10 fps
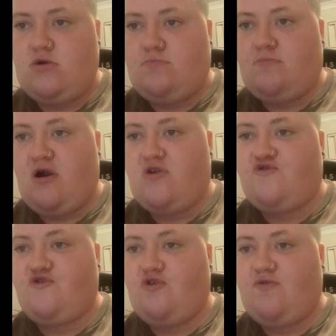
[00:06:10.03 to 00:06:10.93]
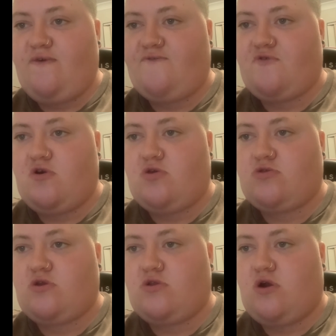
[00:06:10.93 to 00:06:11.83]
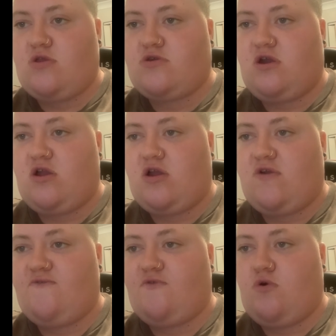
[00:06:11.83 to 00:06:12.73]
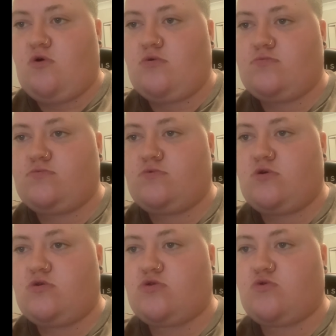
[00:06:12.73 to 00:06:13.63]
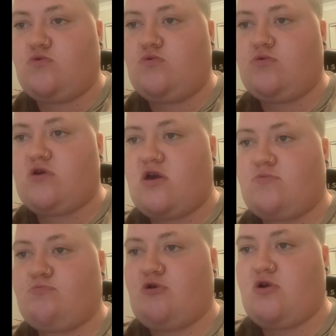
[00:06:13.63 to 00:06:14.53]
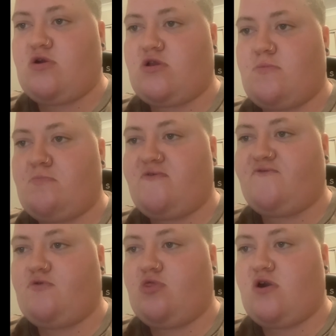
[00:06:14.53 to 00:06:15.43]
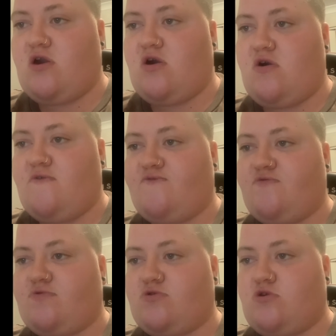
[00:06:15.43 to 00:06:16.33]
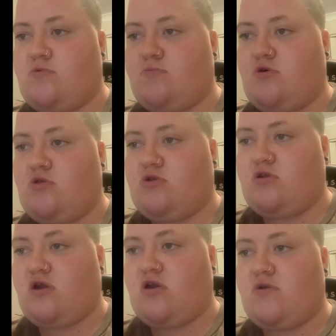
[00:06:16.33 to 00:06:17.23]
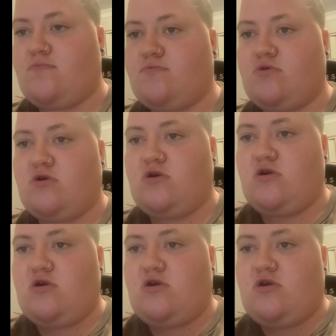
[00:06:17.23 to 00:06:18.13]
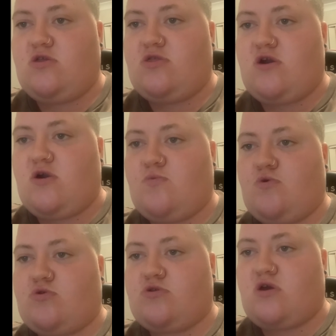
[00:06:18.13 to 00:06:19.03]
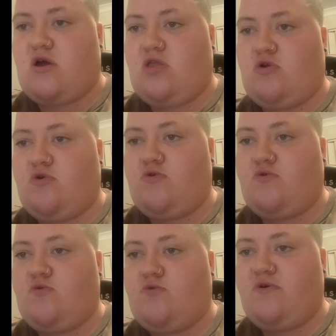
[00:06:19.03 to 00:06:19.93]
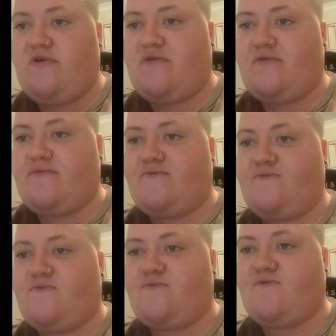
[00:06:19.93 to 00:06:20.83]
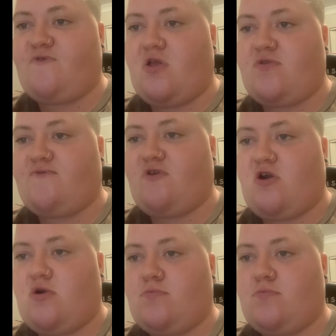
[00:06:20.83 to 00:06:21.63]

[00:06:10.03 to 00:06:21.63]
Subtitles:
By June 1st, 1984, schools had broken up for their half-term holiday. There was a local fun fair,